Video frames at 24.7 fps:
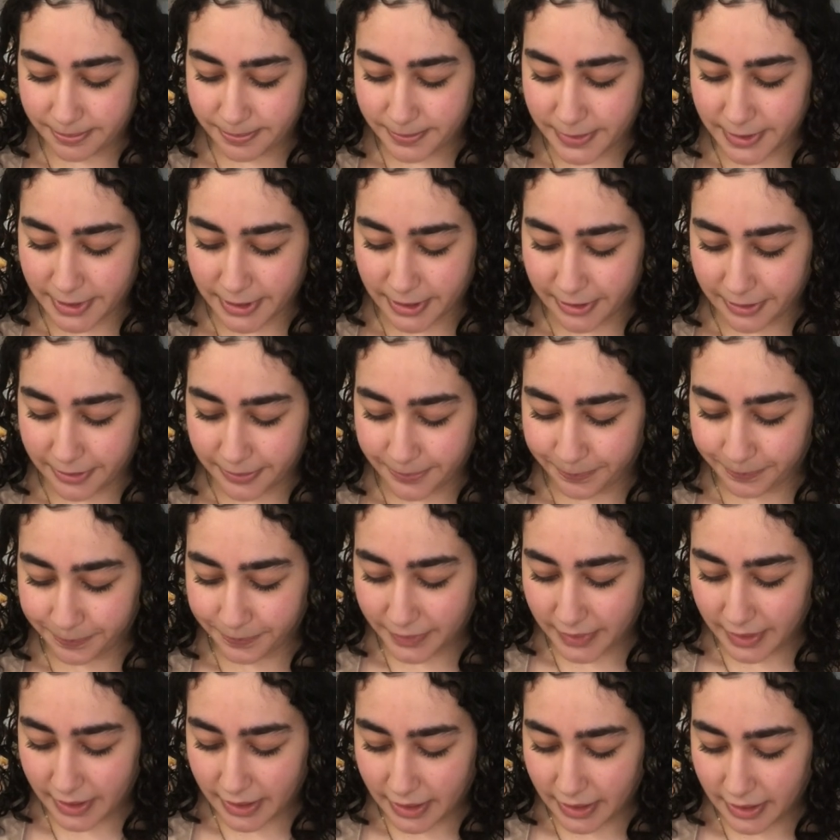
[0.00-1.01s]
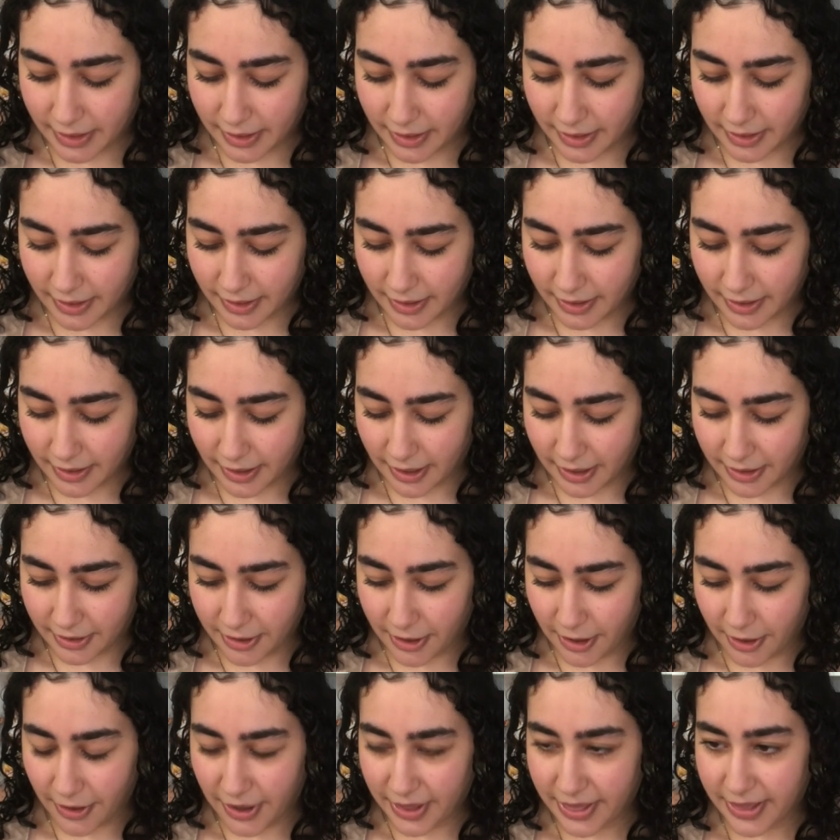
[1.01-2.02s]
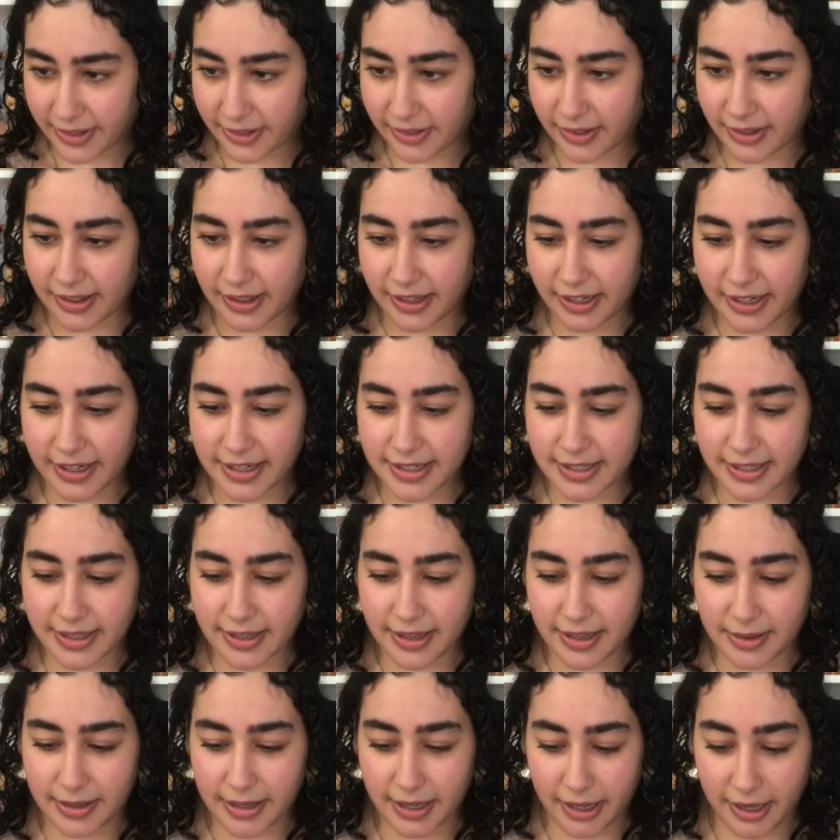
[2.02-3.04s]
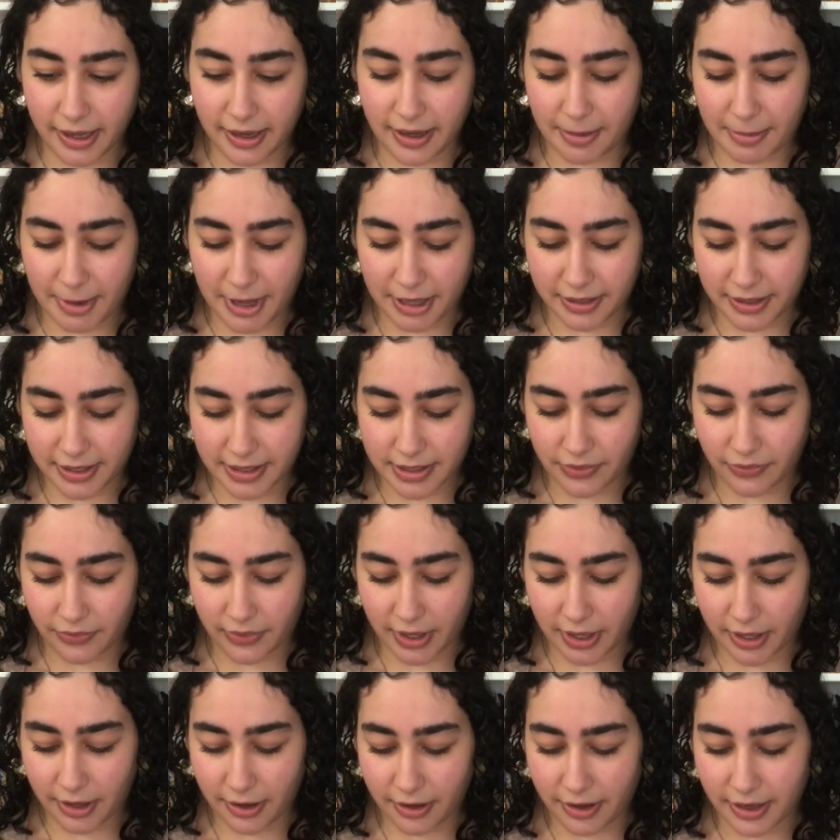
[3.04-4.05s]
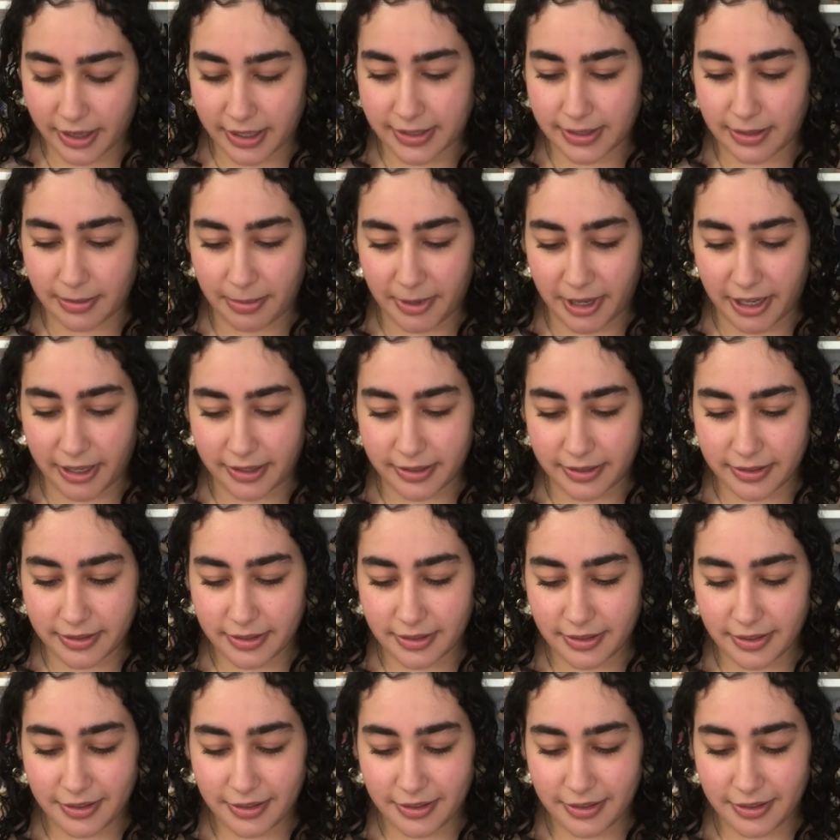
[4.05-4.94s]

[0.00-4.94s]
So I don't know. I think the cleanest thing about this figure is the base.